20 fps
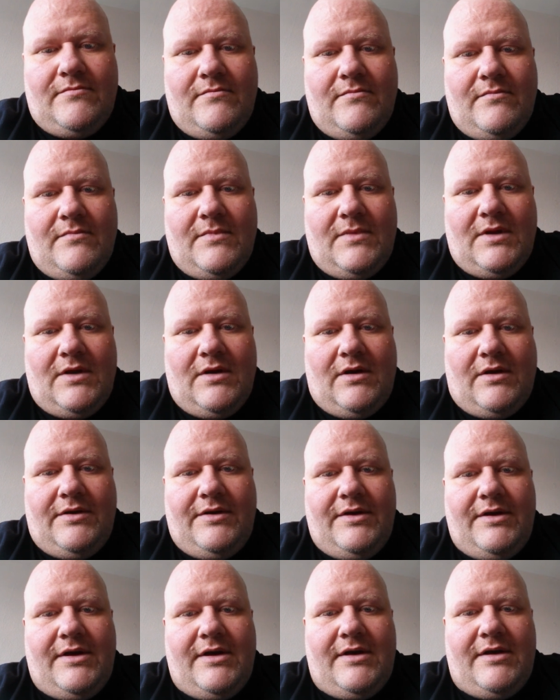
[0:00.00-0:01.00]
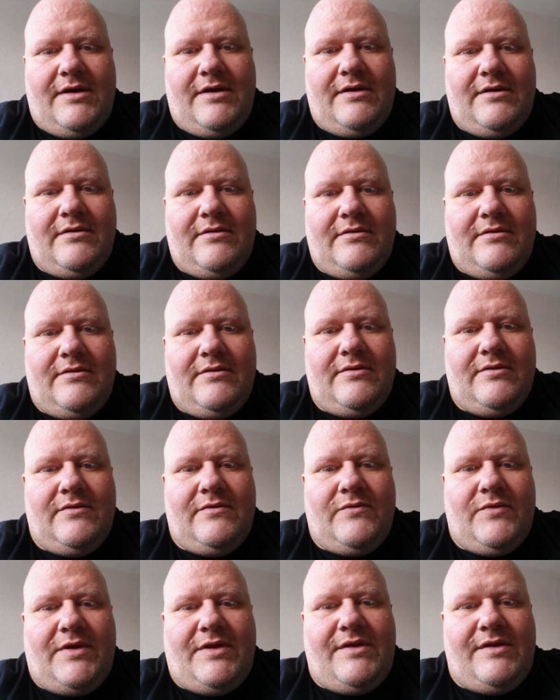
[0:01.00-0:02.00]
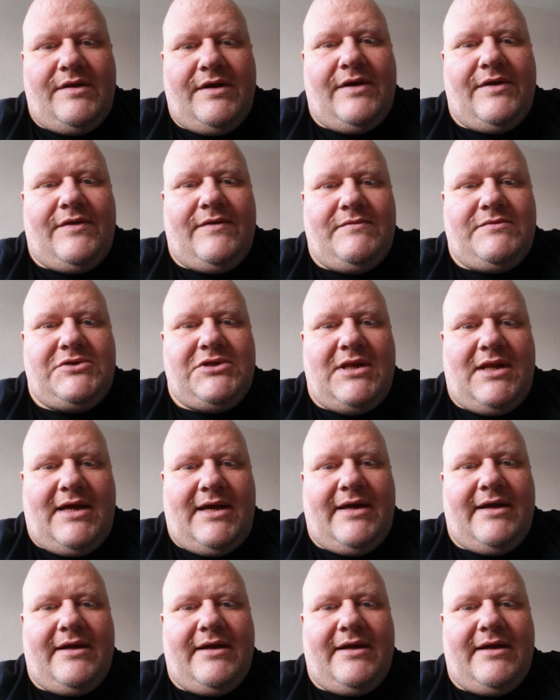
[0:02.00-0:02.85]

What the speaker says: On the 26th of July,